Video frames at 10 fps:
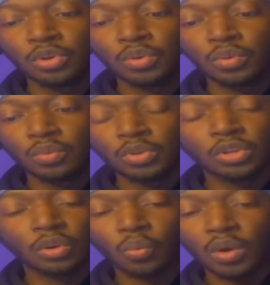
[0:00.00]

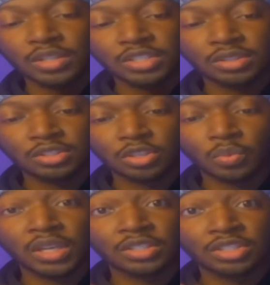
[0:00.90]
once someone
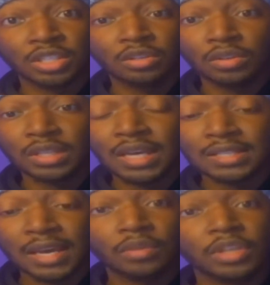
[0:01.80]
gets killed and that
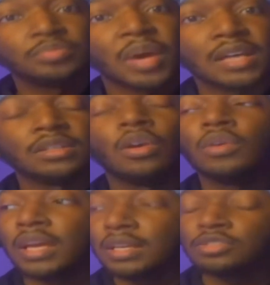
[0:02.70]
title gets passed,
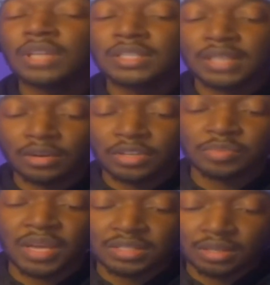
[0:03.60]
okay, so that title gets
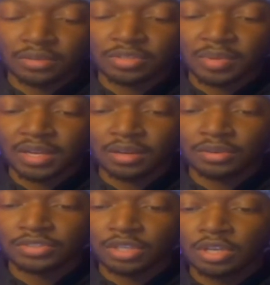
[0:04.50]
passed down to somebody else.